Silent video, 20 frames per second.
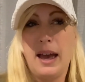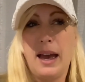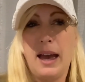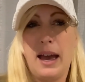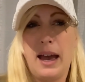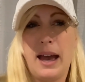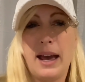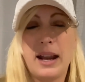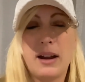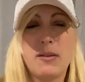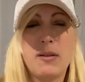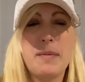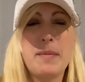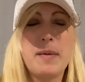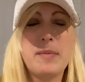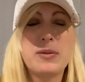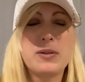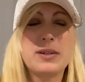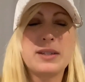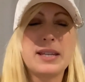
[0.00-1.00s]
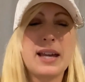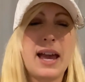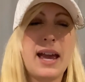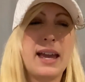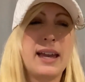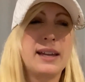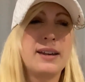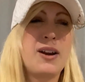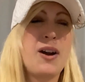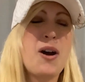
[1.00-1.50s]
And I remember
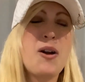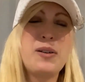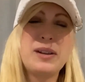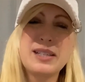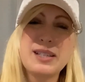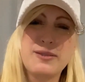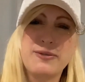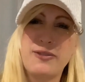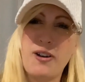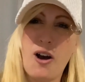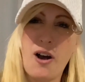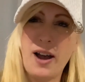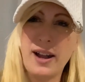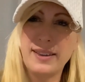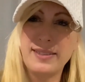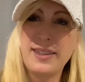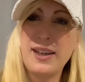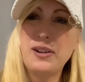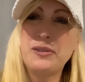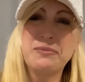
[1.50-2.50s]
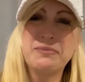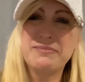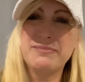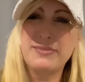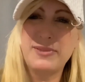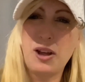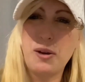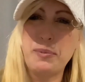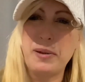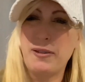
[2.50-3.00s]
saying, oh, it's fine.
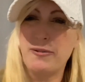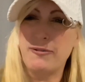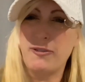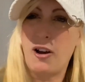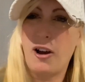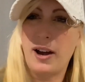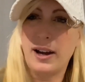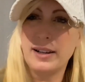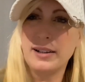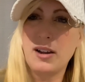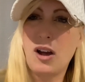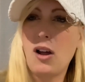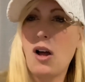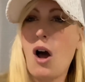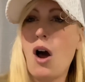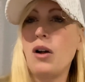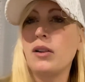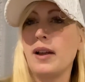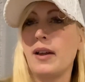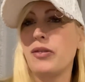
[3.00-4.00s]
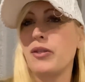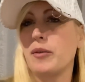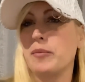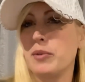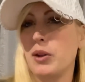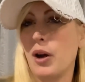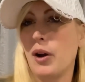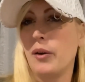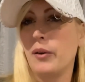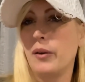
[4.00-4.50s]
They'll be fine. I'll let them
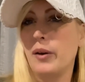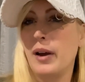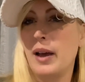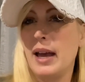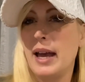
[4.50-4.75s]
know.